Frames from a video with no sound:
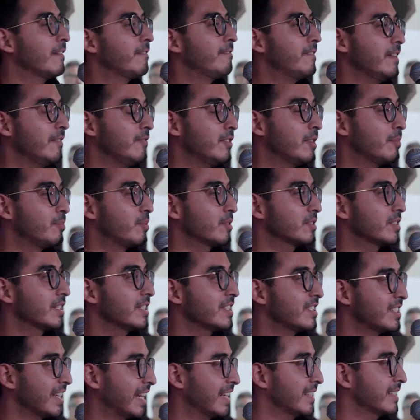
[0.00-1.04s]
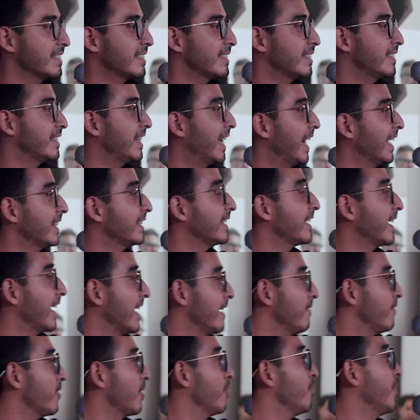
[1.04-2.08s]
than 50% chance that
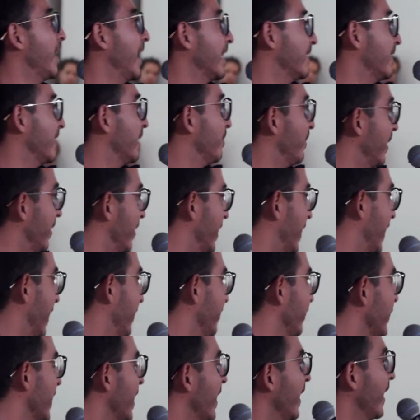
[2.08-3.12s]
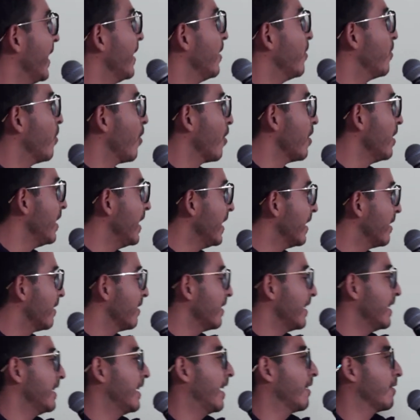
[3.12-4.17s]
came from Latin America, a world
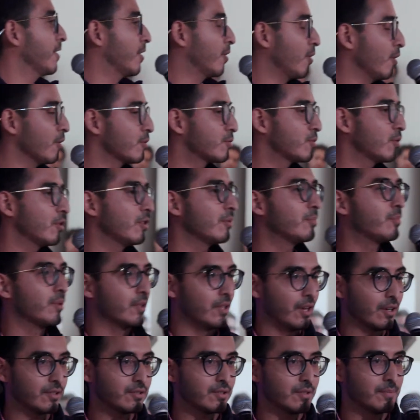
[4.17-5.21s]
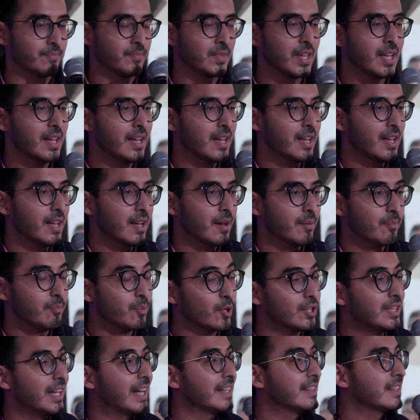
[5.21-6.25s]
leader in agricultural production.
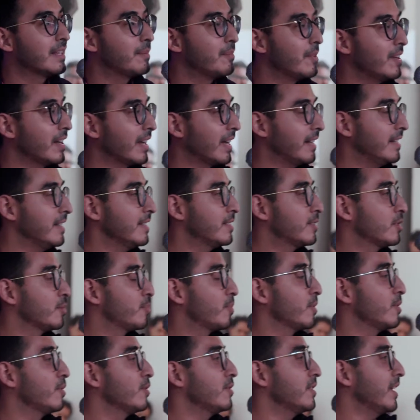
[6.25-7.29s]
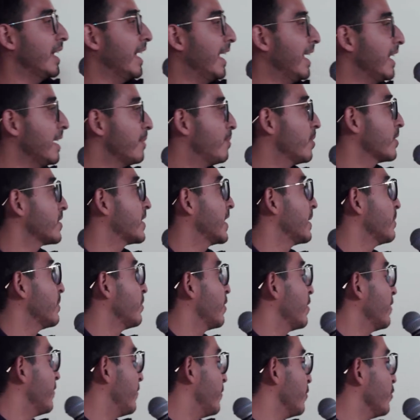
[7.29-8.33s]
But Latin America needs to produce 80%
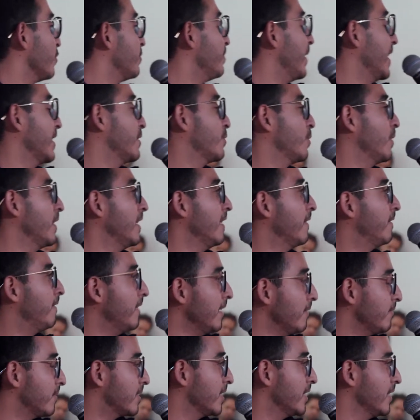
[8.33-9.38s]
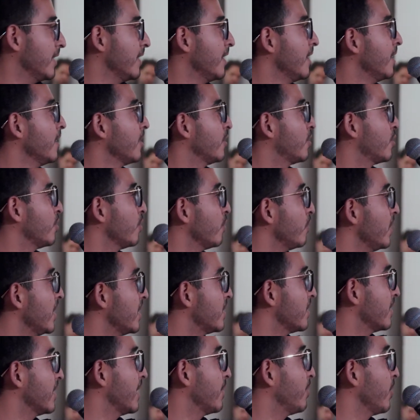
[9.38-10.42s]
more food by 2050 to
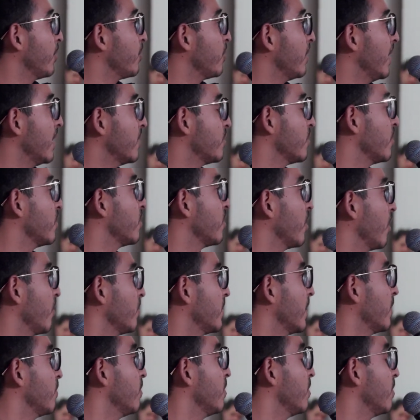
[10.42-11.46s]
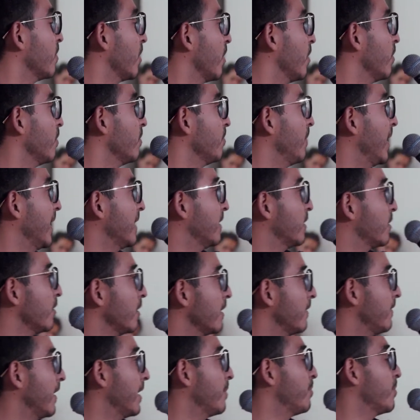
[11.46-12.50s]
reach the population growth that will grow by
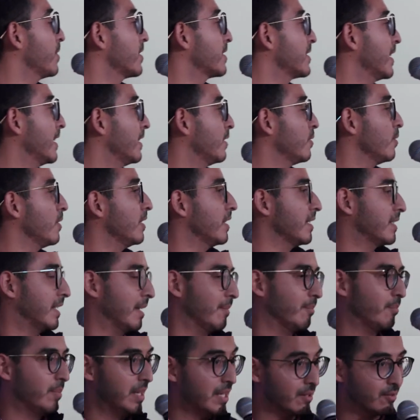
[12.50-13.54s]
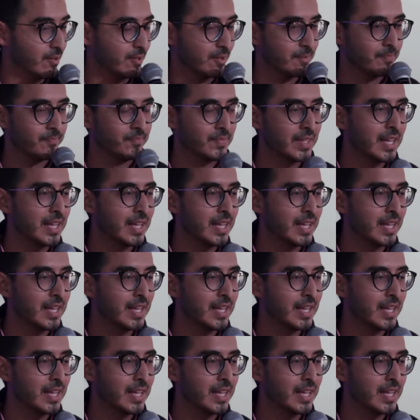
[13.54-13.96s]
35% during the same period.